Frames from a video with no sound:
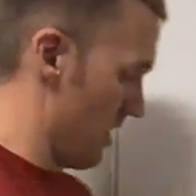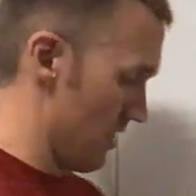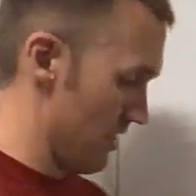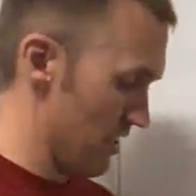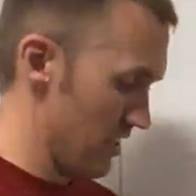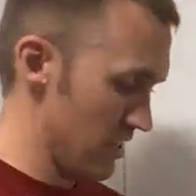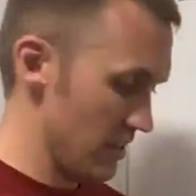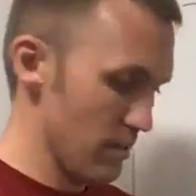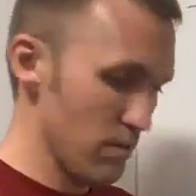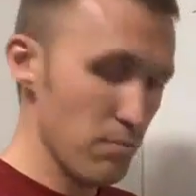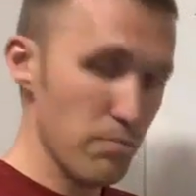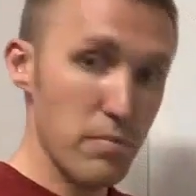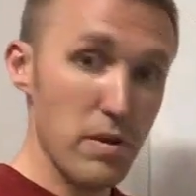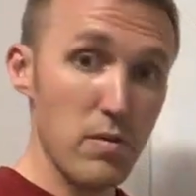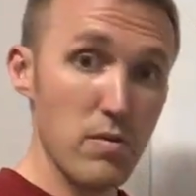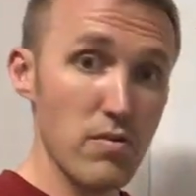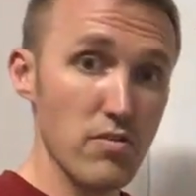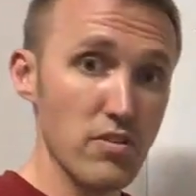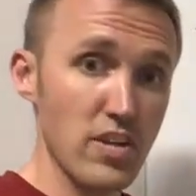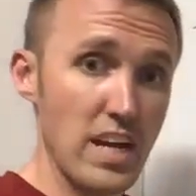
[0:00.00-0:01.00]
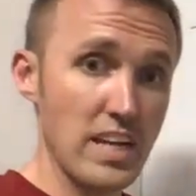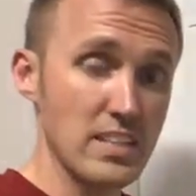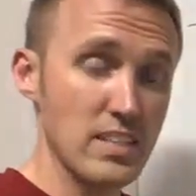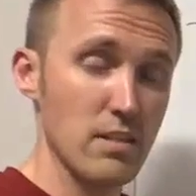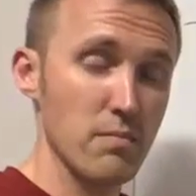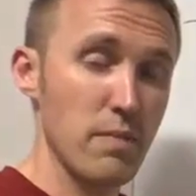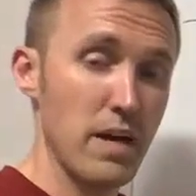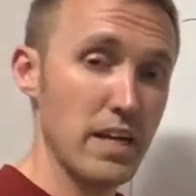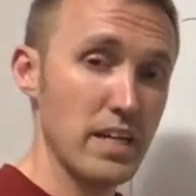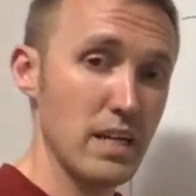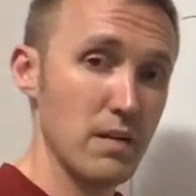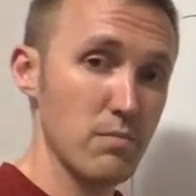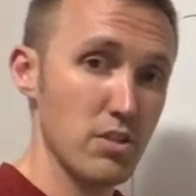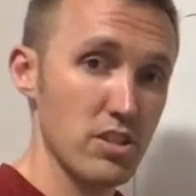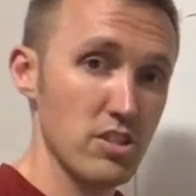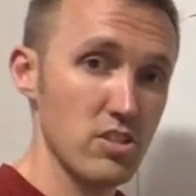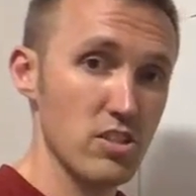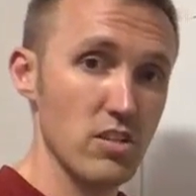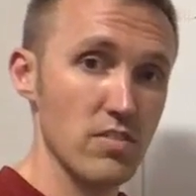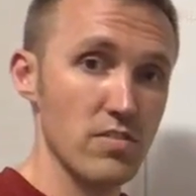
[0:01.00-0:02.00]
and then be refracted back up to
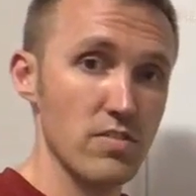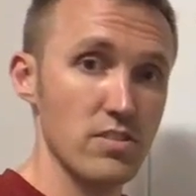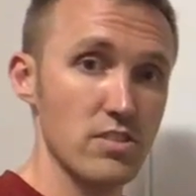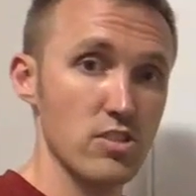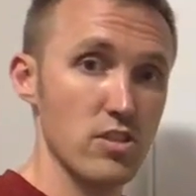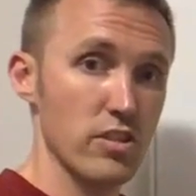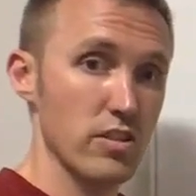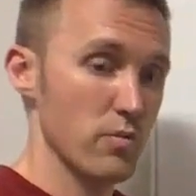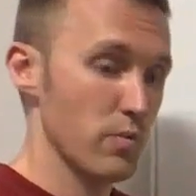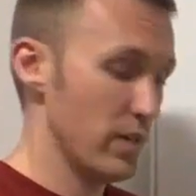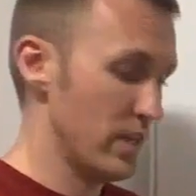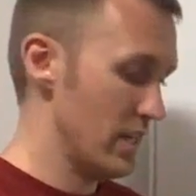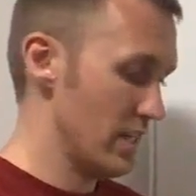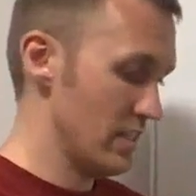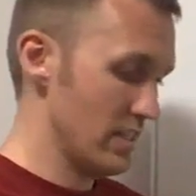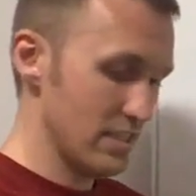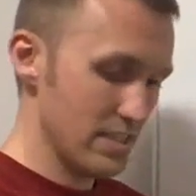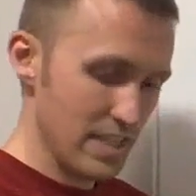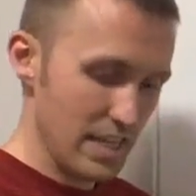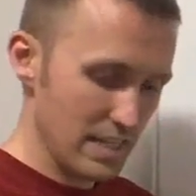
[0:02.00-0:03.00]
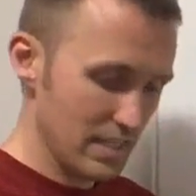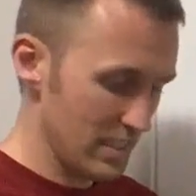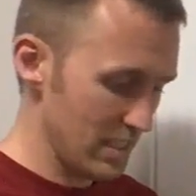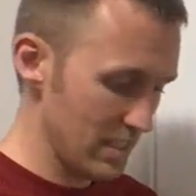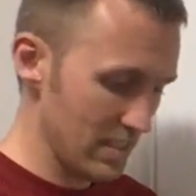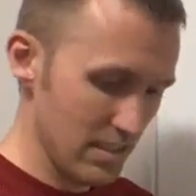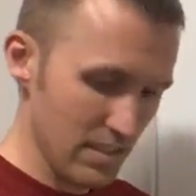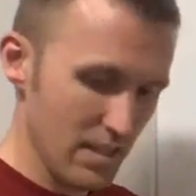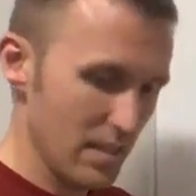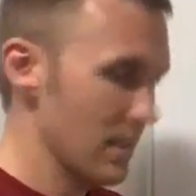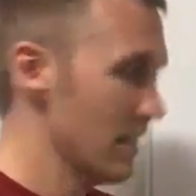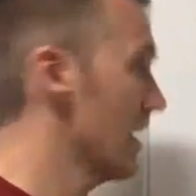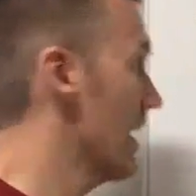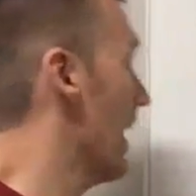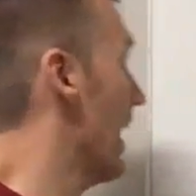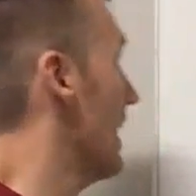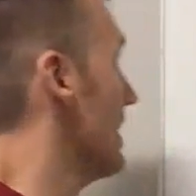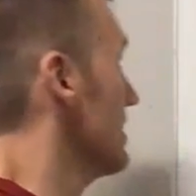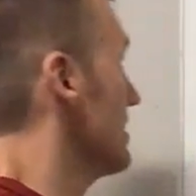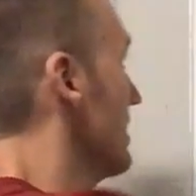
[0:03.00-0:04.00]
the surface so that we can detect it
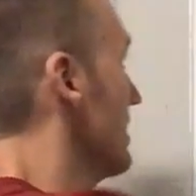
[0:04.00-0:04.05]
at a